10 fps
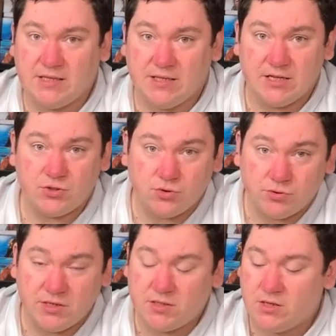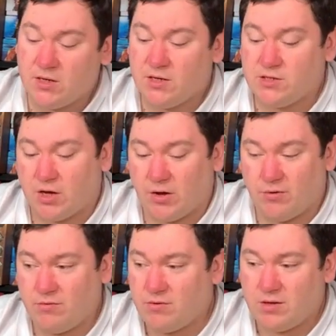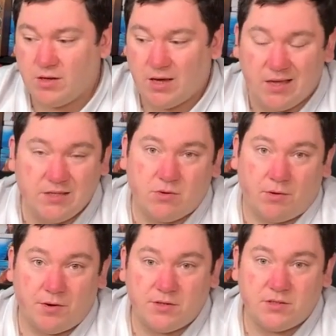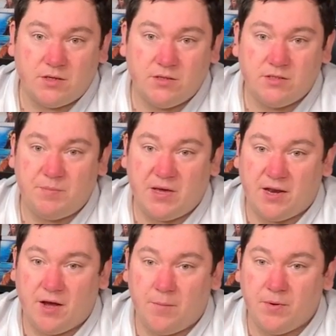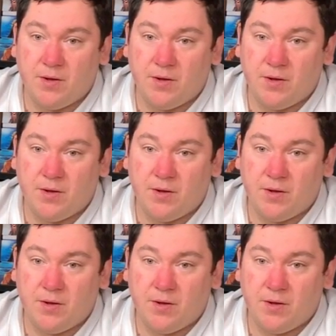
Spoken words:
in their stories, so it's quite nice to pick it up.